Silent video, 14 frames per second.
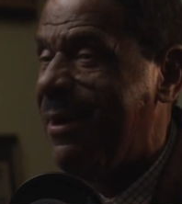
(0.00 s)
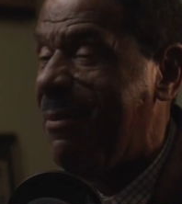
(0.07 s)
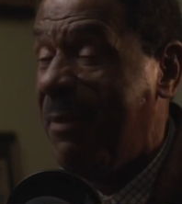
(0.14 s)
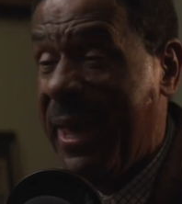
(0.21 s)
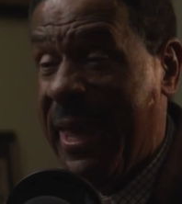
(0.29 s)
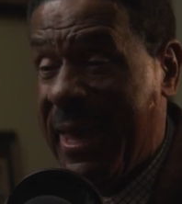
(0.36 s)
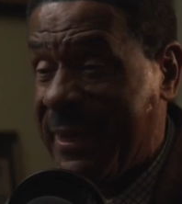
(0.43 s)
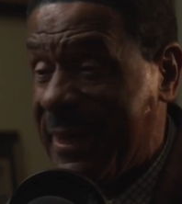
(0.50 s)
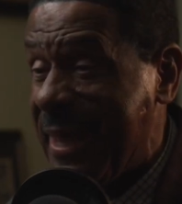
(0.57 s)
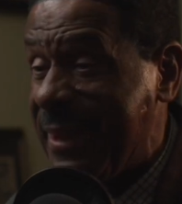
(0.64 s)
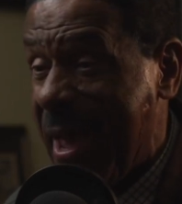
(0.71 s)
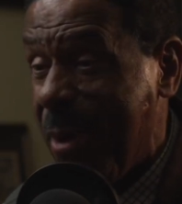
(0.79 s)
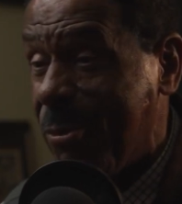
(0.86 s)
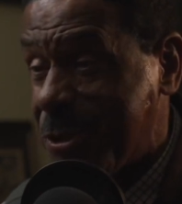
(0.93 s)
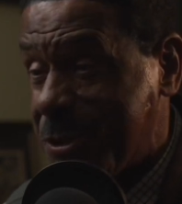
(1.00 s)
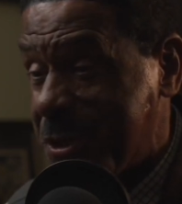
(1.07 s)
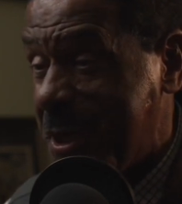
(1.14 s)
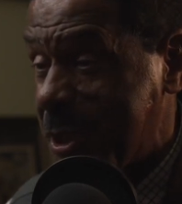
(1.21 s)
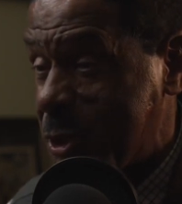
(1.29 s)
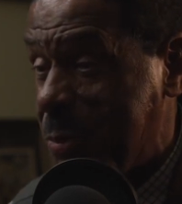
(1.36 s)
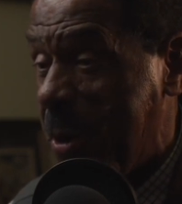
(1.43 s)
man, now that was
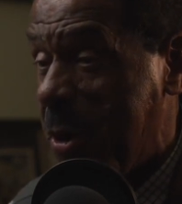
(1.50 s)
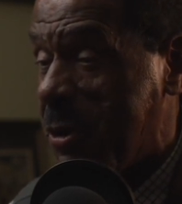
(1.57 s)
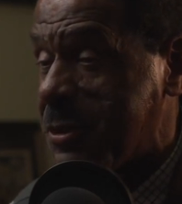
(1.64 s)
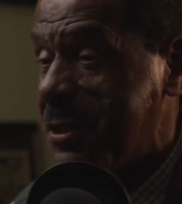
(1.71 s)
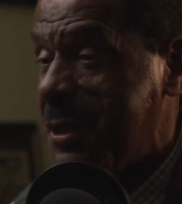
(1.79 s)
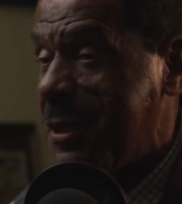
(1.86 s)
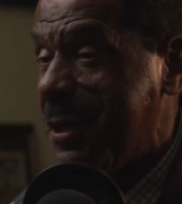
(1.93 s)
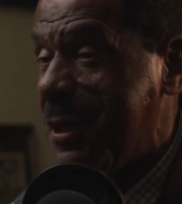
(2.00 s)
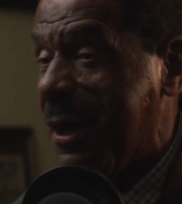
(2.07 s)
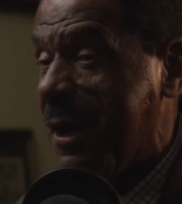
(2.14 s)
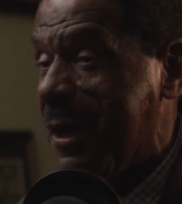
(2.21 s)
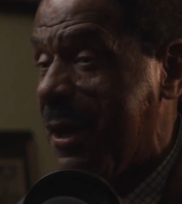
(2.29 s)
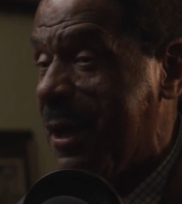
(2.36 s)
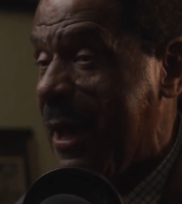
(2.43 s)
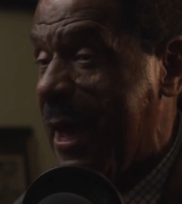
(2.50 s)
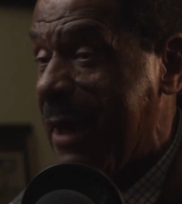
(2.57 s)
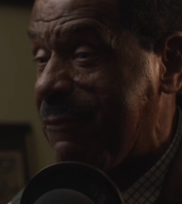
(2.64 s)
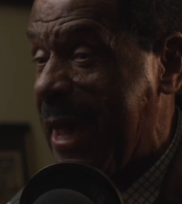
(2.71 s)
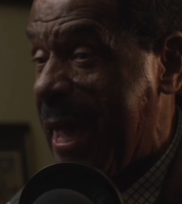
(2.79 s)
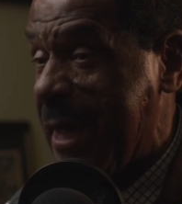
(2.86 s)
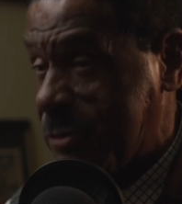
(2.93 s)
an experience. I
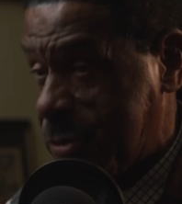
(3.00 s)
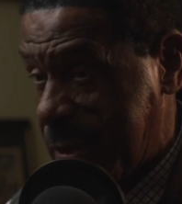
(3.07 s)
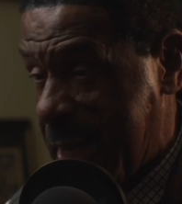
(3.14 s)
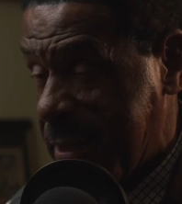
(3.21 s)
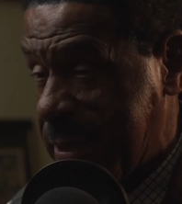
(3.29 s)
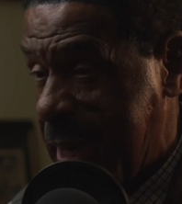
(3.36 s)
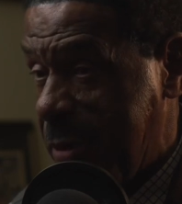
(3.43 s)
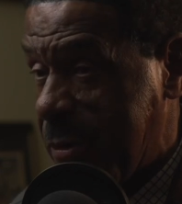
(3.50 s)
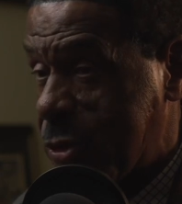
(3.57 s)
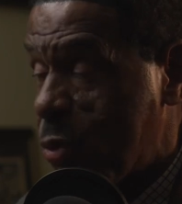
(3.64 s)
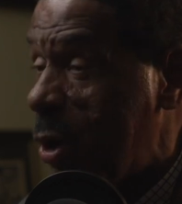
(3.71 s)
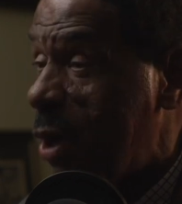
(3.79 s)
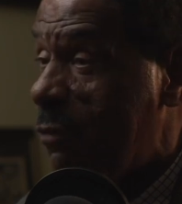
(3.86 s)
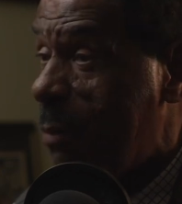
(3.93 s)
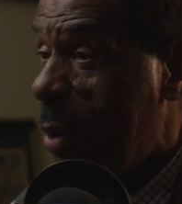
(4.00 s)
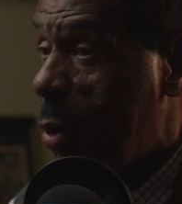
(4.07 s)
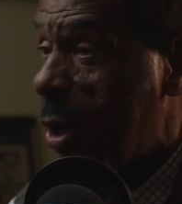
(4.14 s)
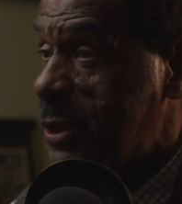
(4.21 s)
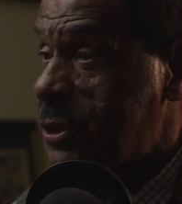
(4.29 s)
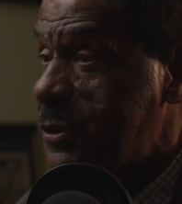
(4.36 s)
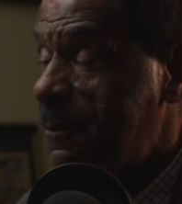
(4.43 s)
carried 12
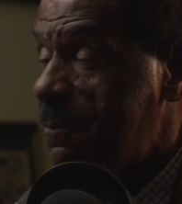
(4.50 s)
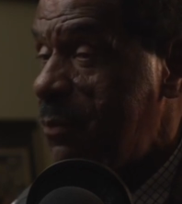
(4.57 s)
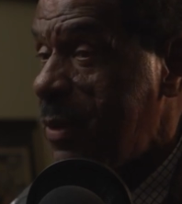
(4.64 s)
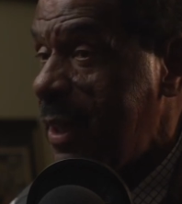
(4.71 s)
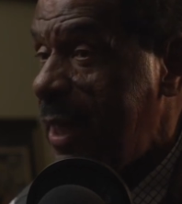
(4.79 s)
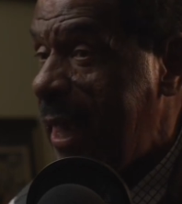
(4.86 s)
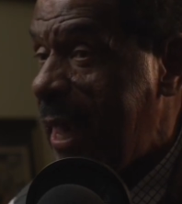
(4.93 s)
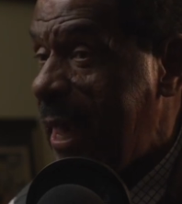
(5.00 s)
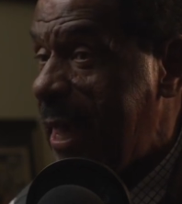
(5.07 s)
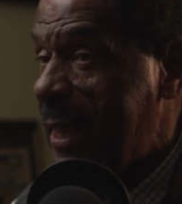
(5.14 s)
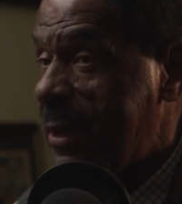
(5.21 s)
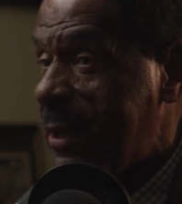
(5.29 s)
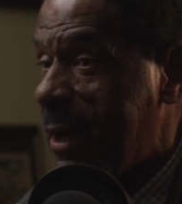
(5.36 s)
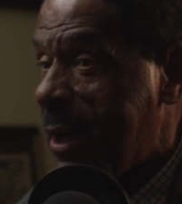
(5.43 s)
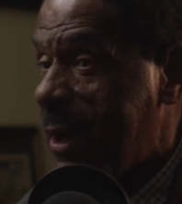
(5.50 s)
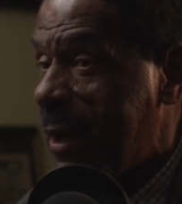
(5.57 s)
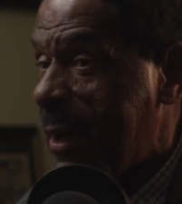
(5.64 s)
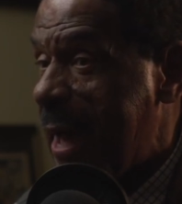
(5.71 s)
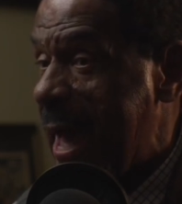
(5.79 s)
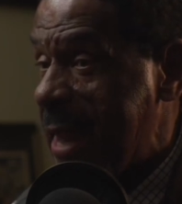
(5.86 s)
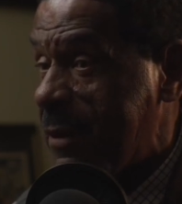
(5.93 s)
boys, and
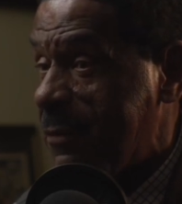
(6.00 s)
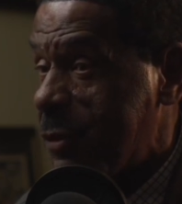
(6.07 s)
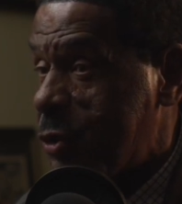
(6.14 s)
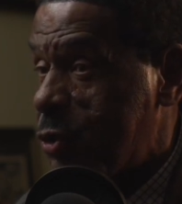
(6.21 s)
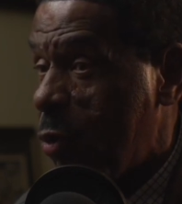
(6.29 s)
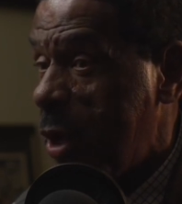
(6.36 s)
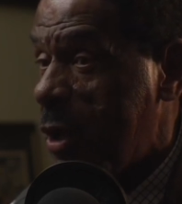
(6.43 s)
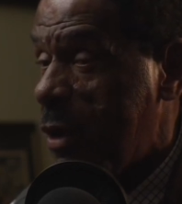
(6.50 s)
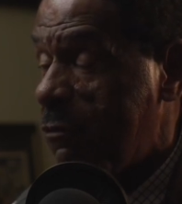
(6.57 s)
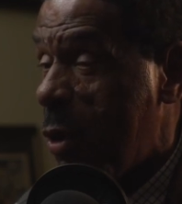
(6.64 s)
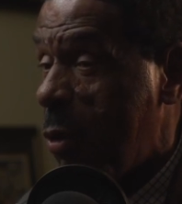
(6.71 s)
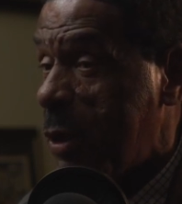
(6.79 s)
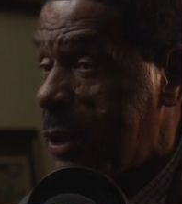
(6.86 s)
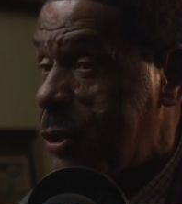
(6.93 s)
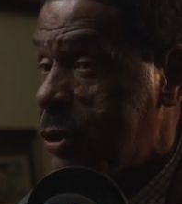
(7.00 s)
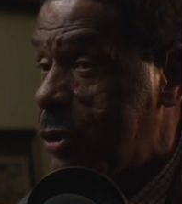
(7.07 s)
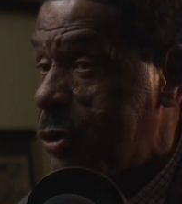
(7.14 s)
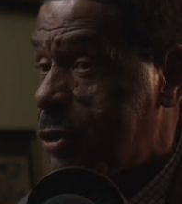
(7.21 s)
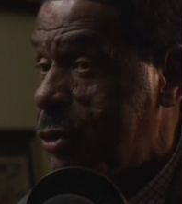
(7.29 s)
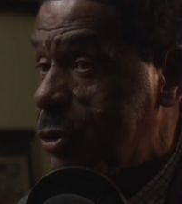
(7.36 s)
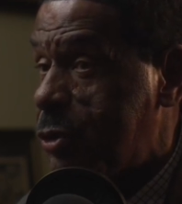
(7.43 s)
out of the 12, only
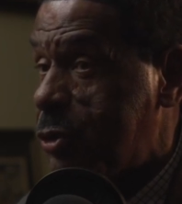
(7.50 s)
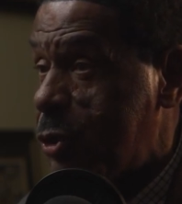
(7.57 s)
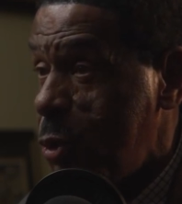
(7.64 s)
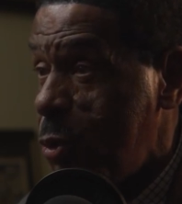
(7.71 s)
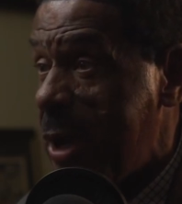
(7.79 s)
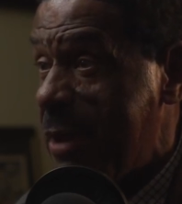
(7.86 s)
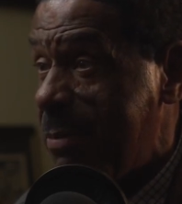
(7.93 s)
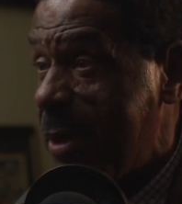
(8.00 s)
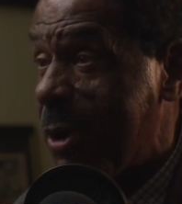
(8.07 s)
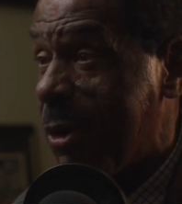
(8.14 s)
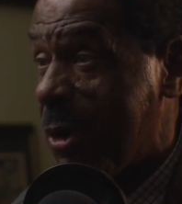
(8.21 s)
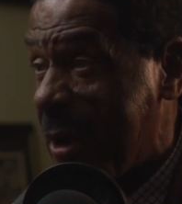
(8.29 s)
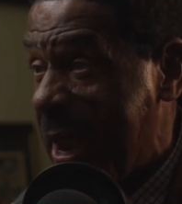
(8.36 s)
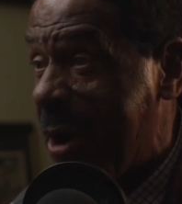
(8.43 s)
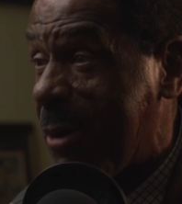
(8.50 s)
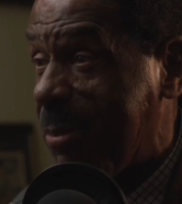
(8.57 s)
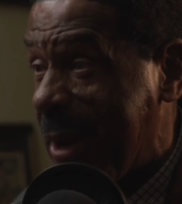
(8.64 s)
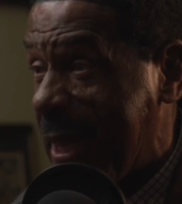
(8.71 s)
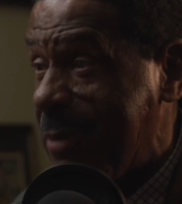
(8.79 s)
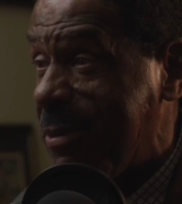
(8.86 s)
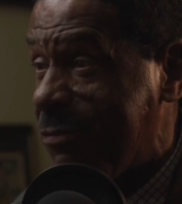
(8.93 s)
2 had been on an
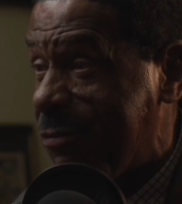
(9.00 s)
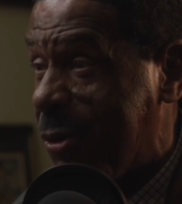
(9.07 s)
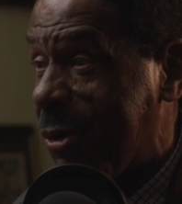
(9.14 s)
airplane before.